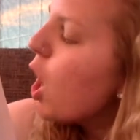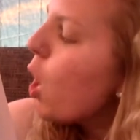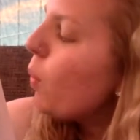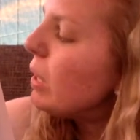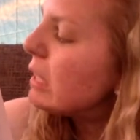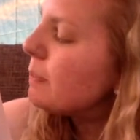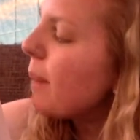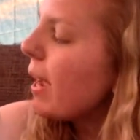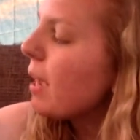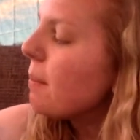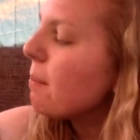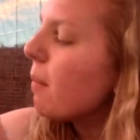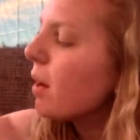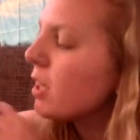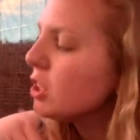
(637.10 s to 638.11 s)
We spy a
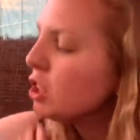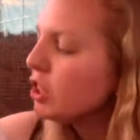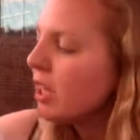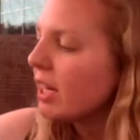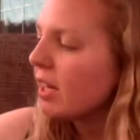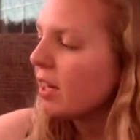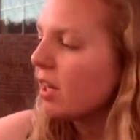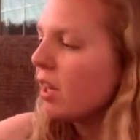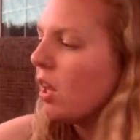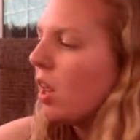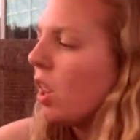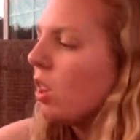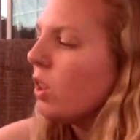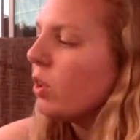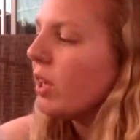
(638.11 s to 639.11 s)
Martian
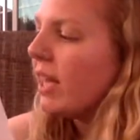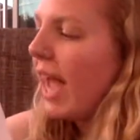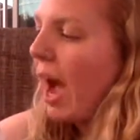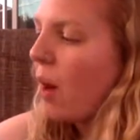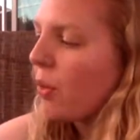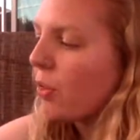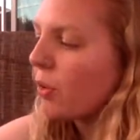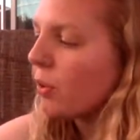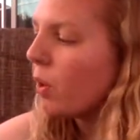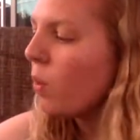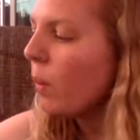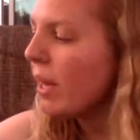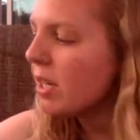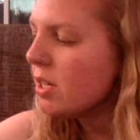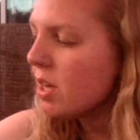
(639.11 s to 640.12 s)
looking out through a
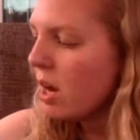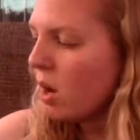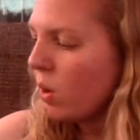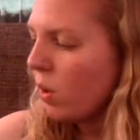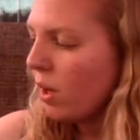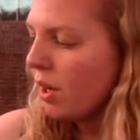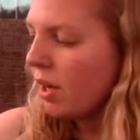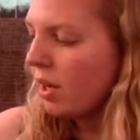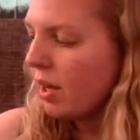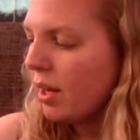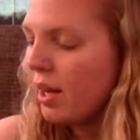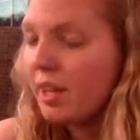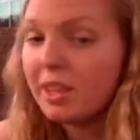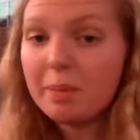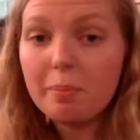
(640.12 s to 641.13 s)
window.
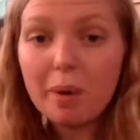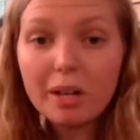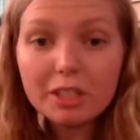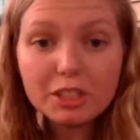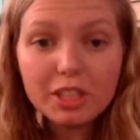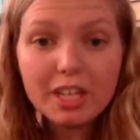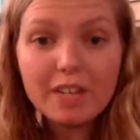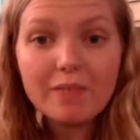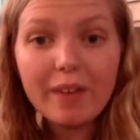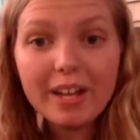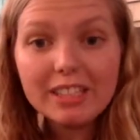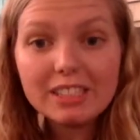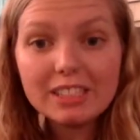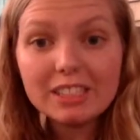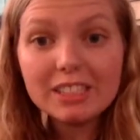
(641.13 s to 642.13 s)
The Martian
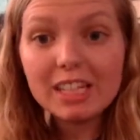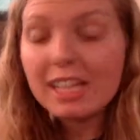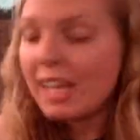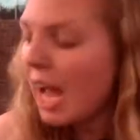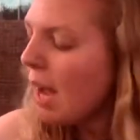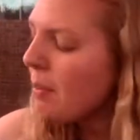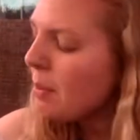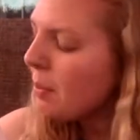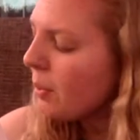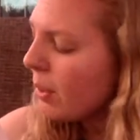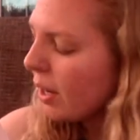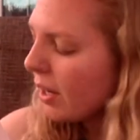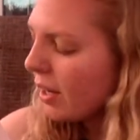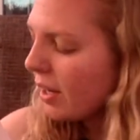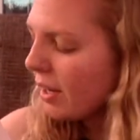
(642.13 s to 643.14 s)
invites us to climb
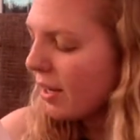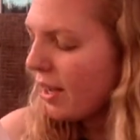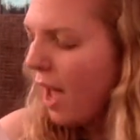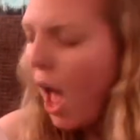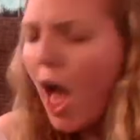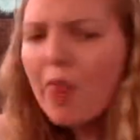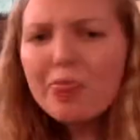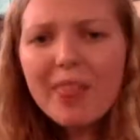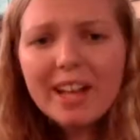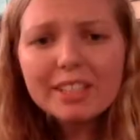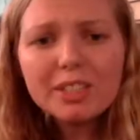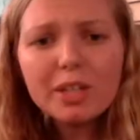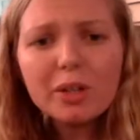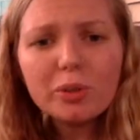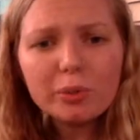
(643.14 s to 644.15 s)
aboard. That's
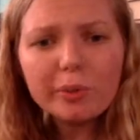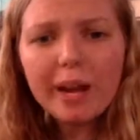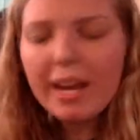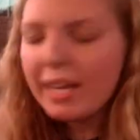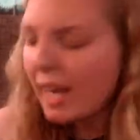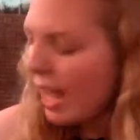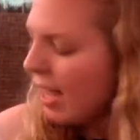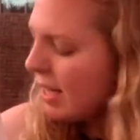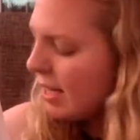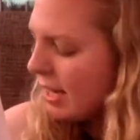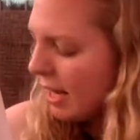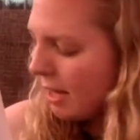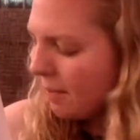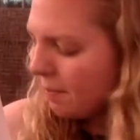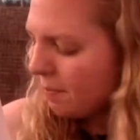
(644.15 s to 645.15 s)
a great
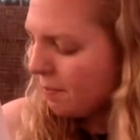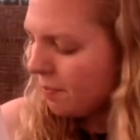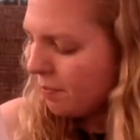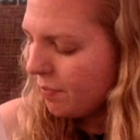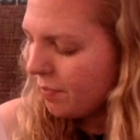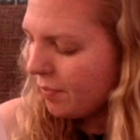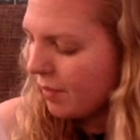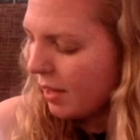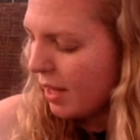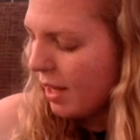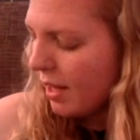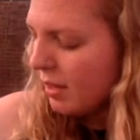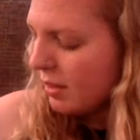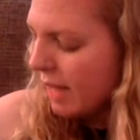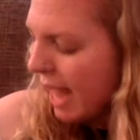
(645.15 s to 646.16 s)
ending.
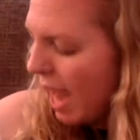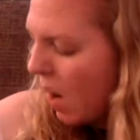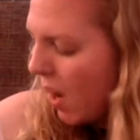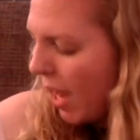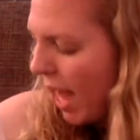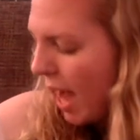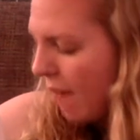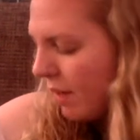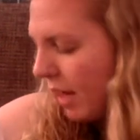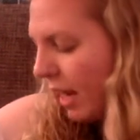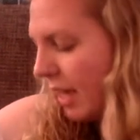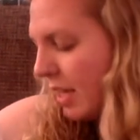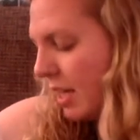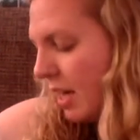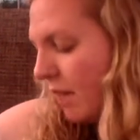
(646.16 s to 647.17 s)
Now I have an
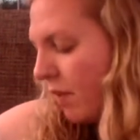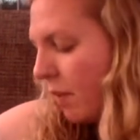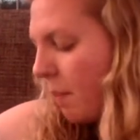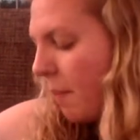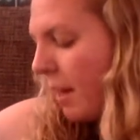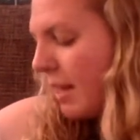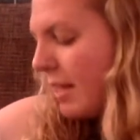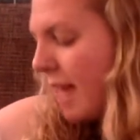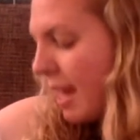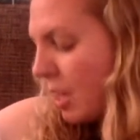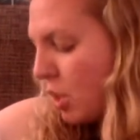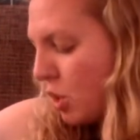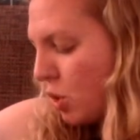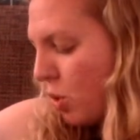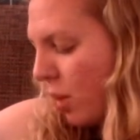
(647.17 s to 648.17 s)
idea for my
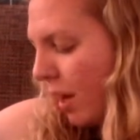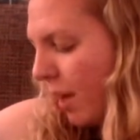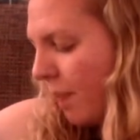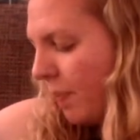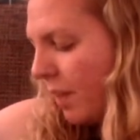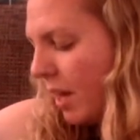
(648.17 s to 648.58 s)
next story.